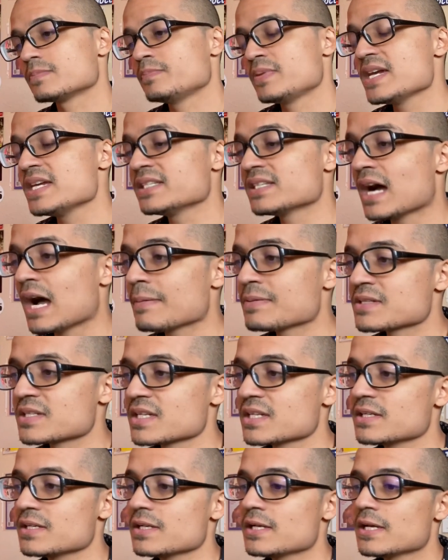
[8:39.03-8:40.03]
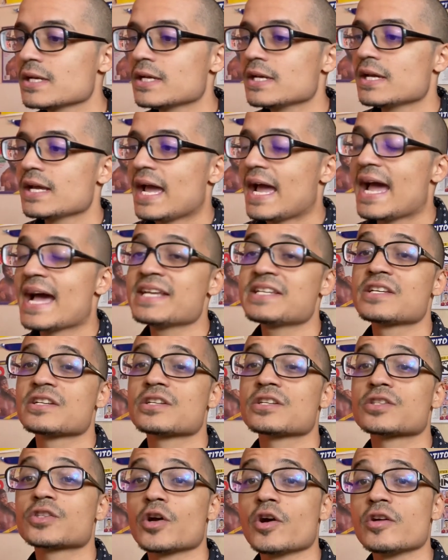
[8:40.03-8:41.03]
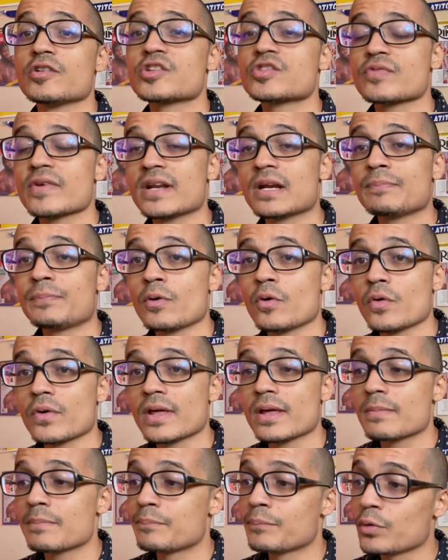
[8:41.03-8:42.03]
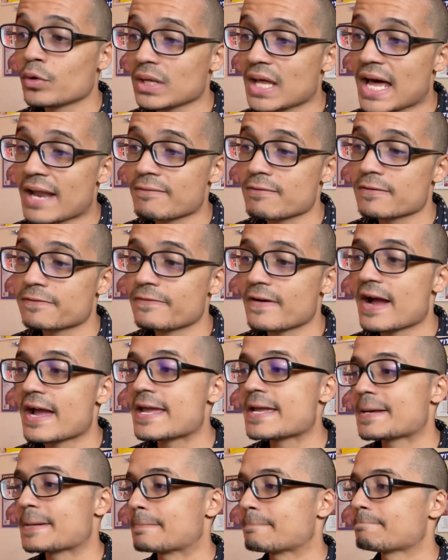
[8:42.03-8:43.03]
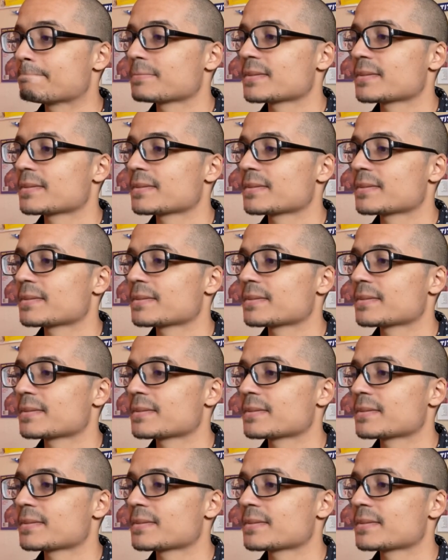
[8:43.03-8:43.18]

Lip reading: Pete Dobson has his third straight opponent pull out of a fight,